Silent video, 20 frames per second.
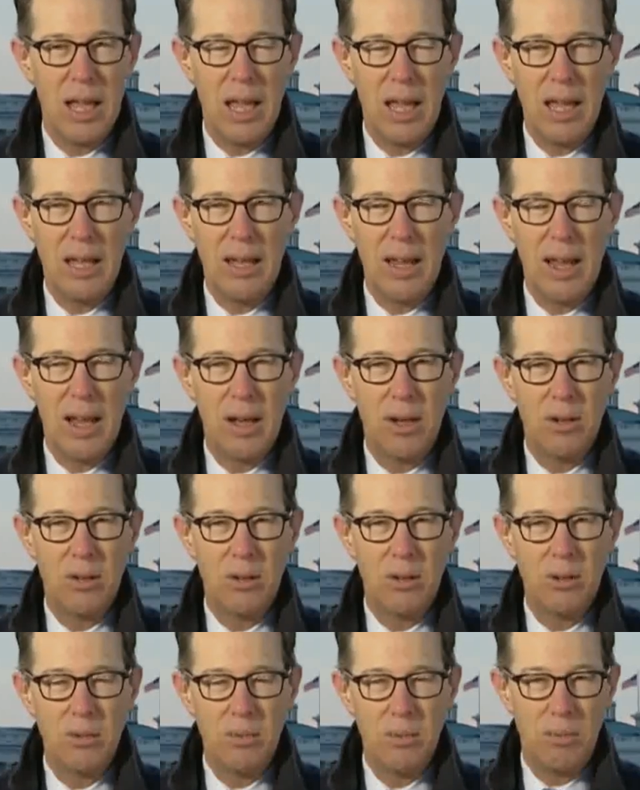and
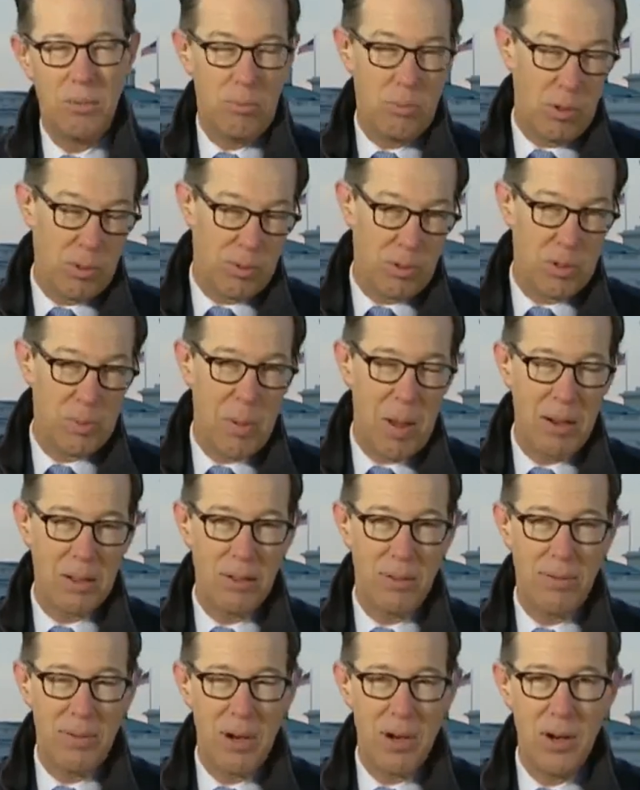now with respect
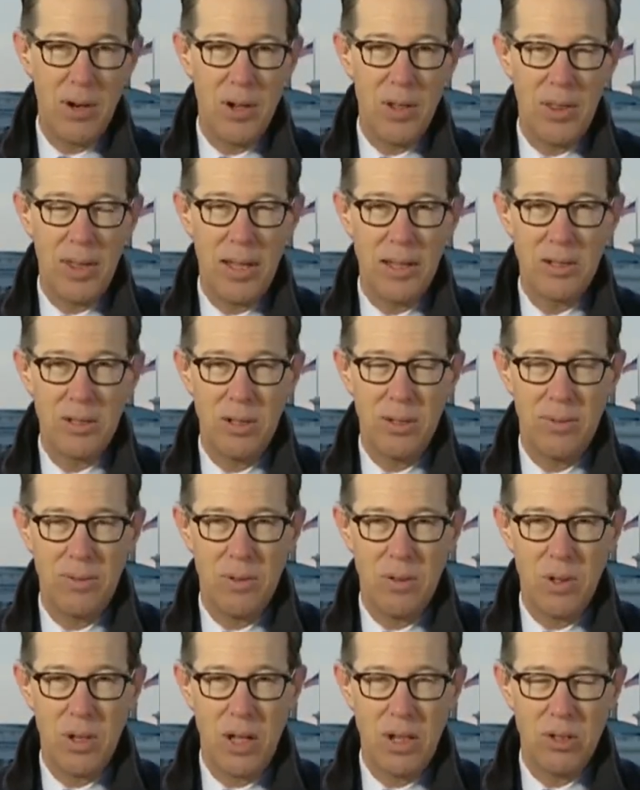to FARA, that
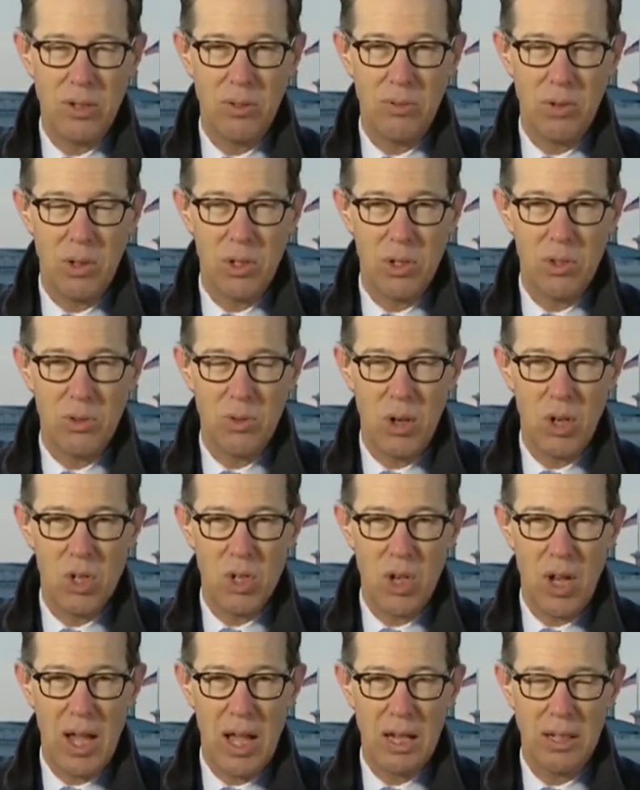Foreign Agent
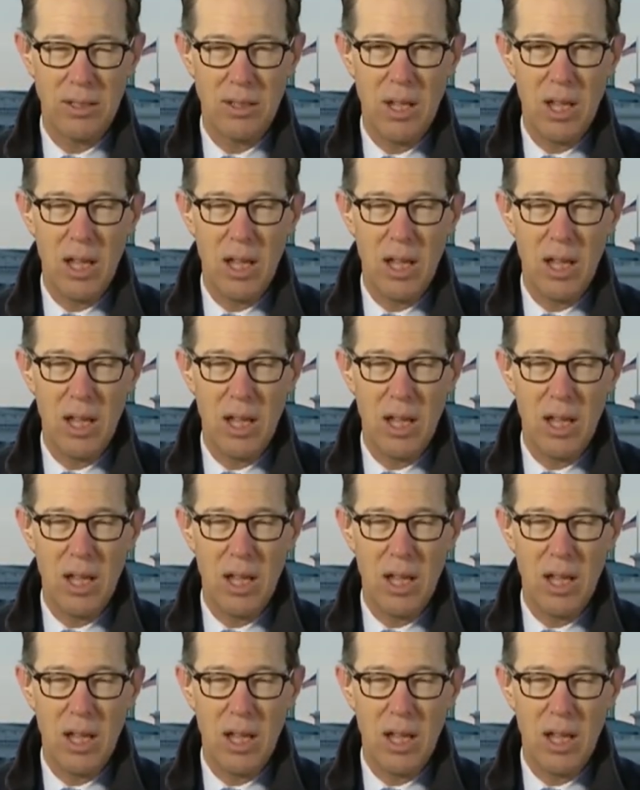Registration Act,